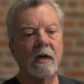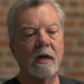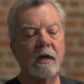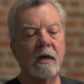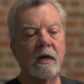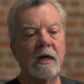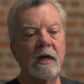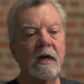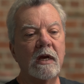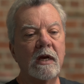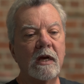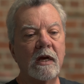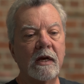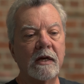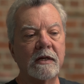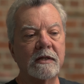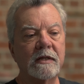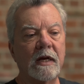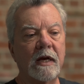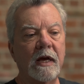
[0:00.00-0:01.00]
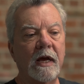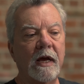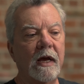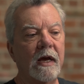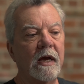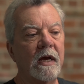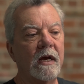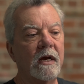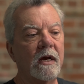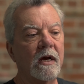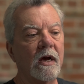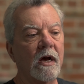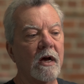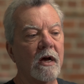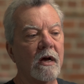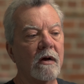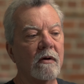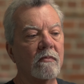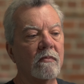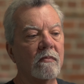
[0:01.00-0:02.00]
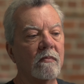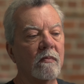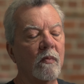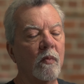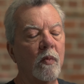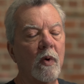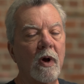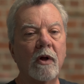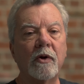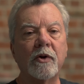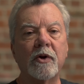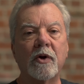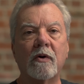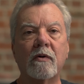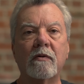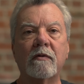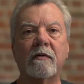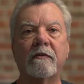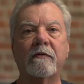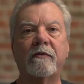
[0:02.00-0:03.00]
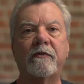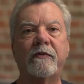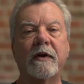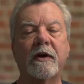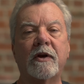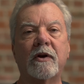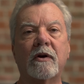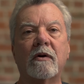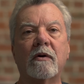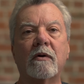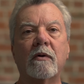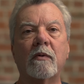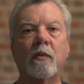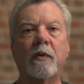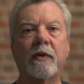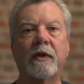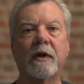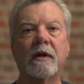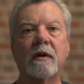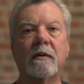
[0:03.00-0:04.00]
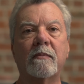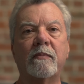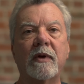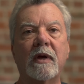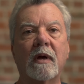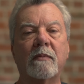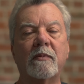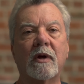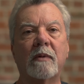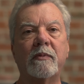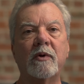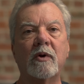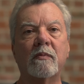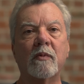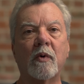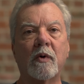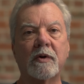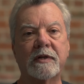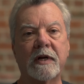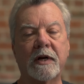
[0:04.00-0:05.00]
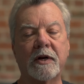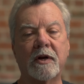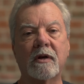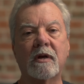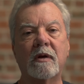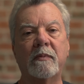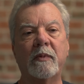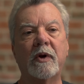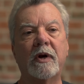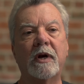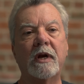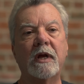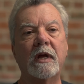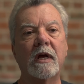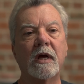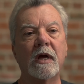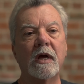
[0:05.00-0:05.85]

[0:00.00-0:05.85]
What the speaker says: He is a well-known figure within the BMW motorcycle community,